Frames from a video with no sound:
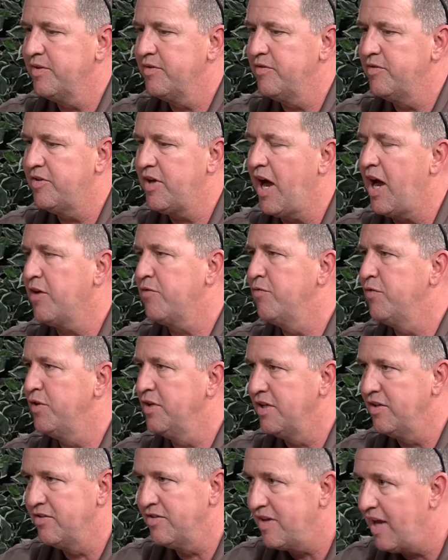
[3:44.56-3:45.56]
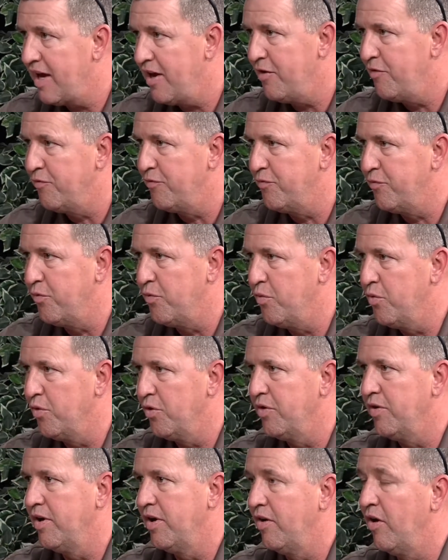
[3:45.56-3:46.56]
tactfully sound
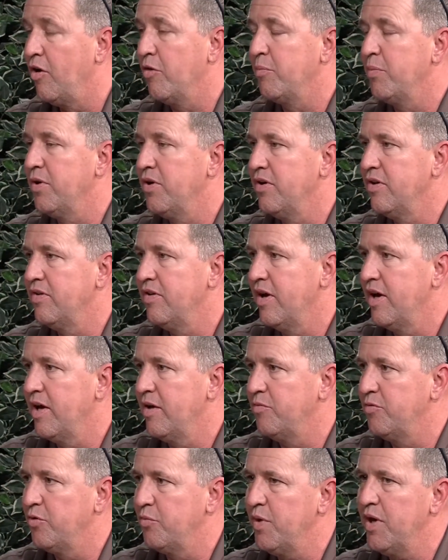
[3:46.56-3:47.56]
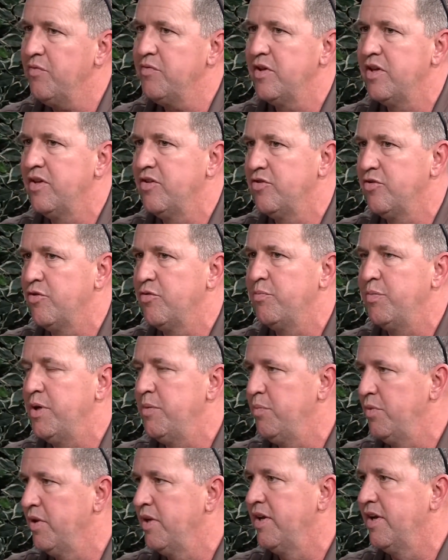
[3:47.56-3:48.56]
for a long period of time. So we have to insert
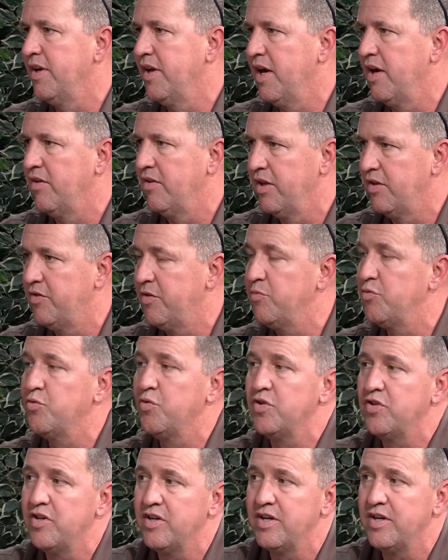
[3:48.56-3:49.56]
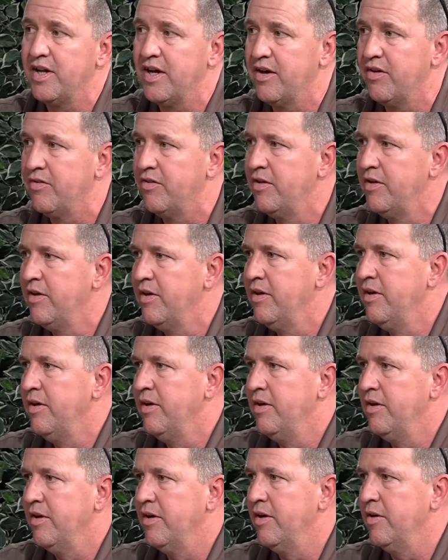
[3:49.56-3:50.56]
people in and out and let them switch in and out
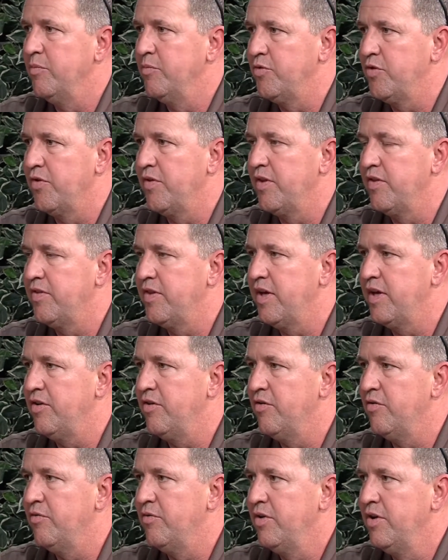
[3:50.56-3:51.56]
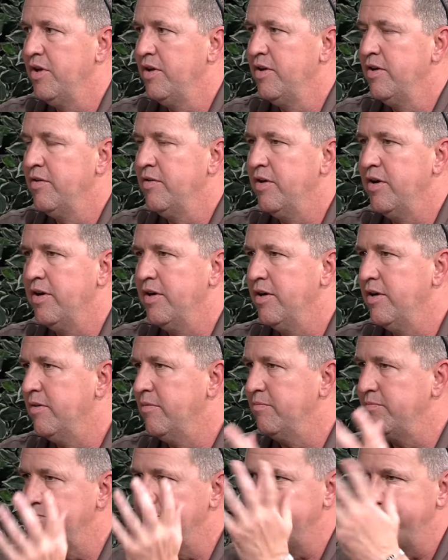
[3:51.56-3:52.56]
so that they don't
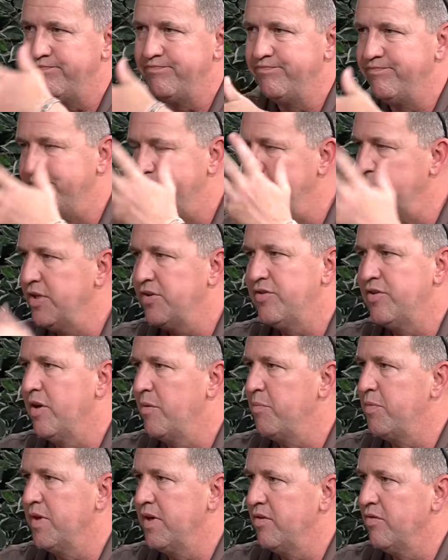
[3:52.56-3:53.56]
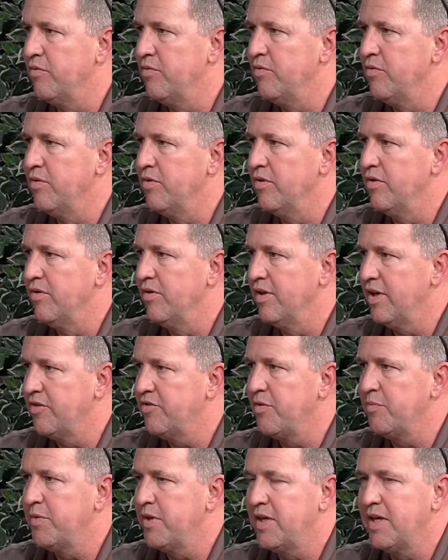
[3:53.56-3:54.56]
miss something or let
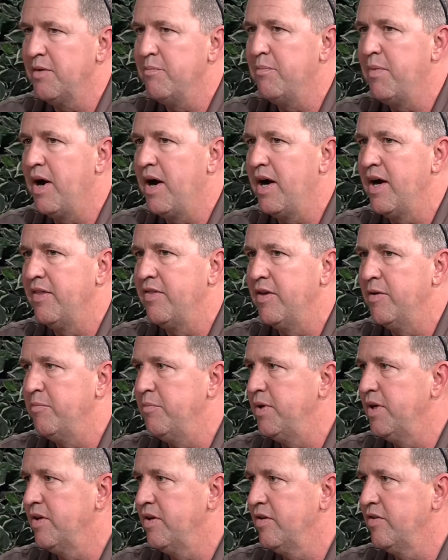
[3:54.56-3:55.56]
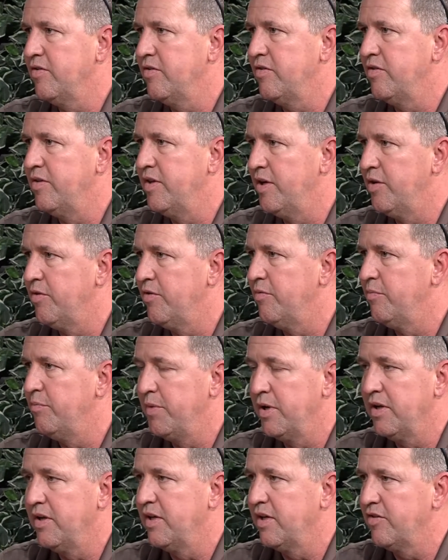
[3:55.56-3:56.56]
something get by them because they're
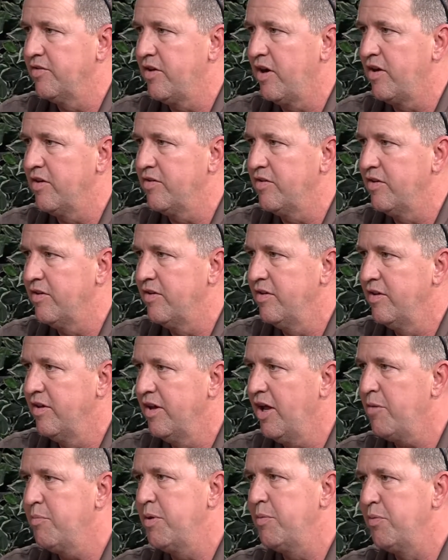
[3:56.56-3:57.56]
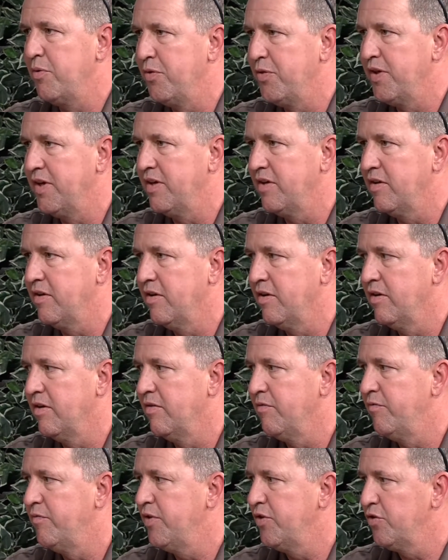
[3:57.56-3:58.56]
mentally exhausted. A lot of people think
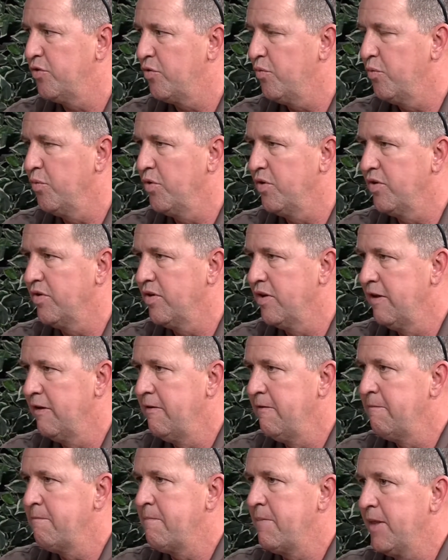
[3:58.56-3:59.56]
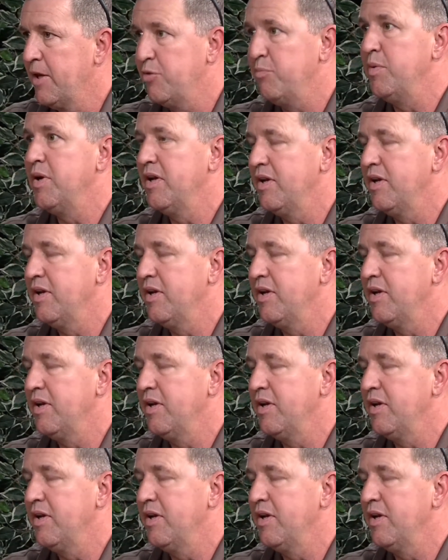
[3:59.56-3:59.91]
physical work as being